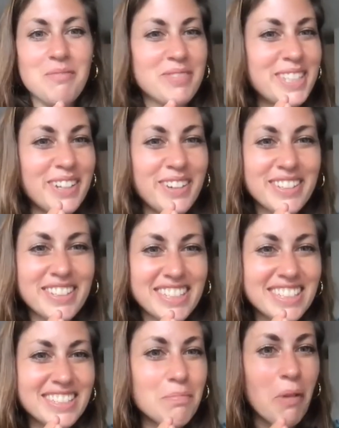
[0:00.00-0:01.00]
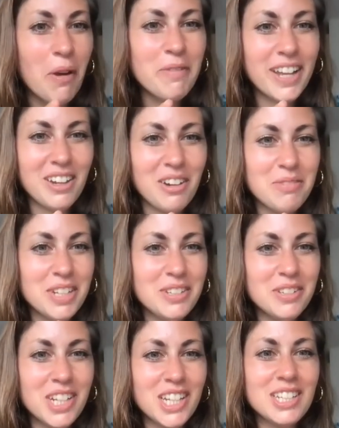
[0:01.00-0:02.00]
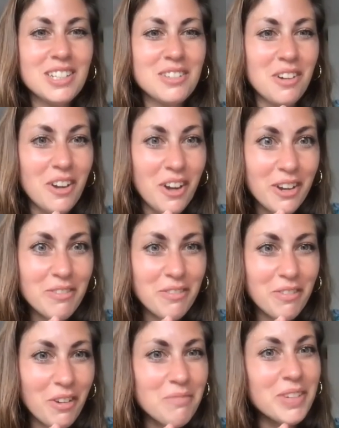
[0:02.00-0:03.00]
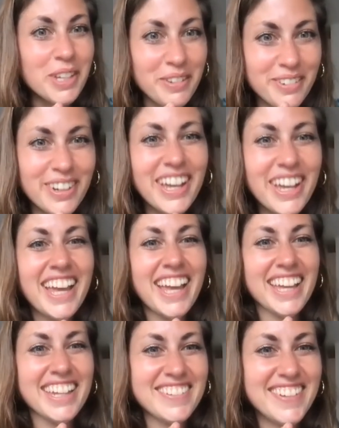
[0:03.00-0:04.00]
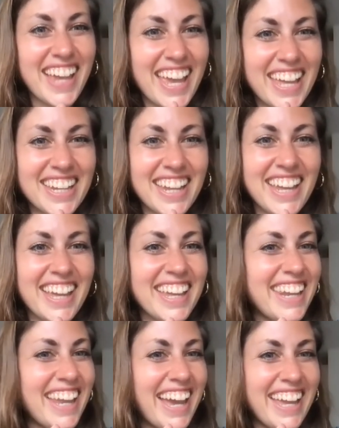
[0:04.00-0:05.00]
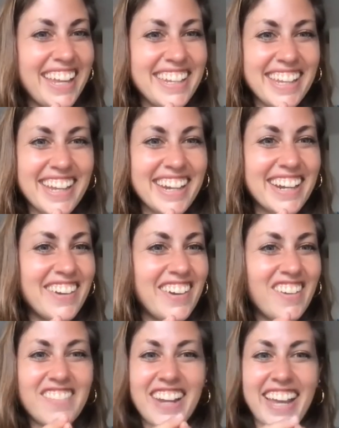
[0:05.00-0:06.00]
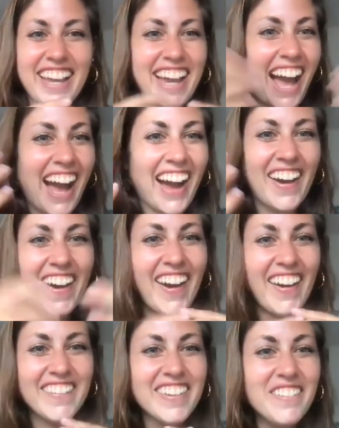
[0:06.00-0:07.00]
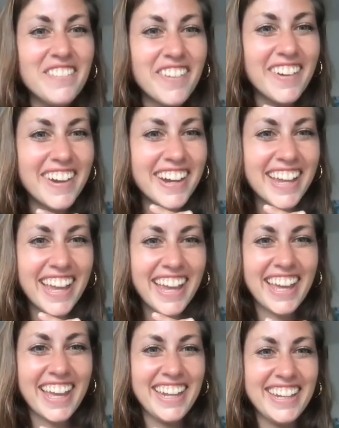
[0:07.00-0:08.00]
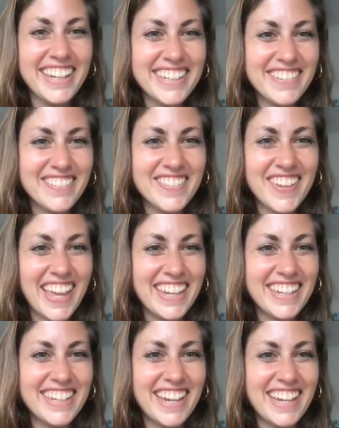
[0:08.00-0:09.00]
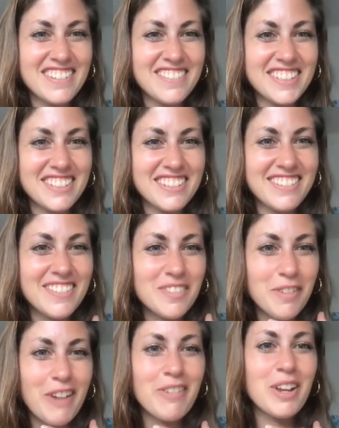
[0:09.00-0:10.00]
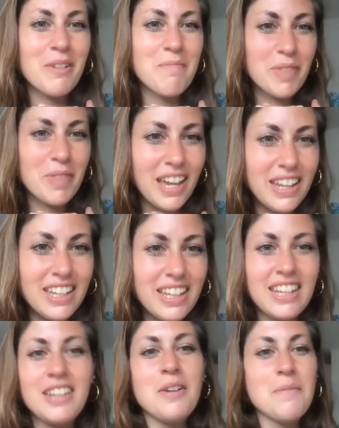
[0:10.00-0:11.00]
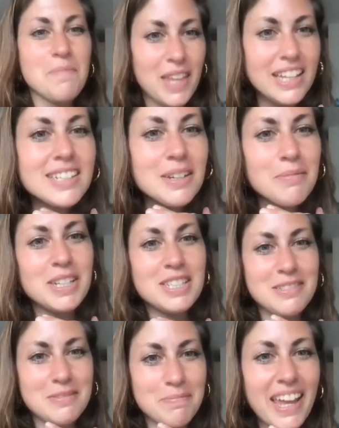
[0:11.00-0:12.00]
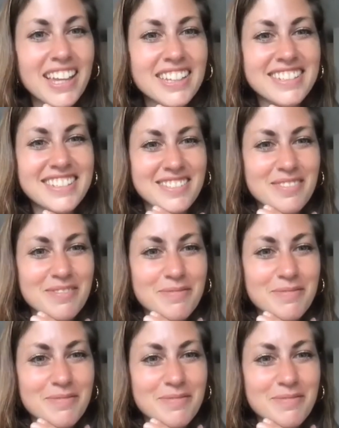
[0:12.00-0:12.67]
So this is a perfect opportunity to learn from you, to get an idea of like how you work, and to get in touch with you very in an intimate space.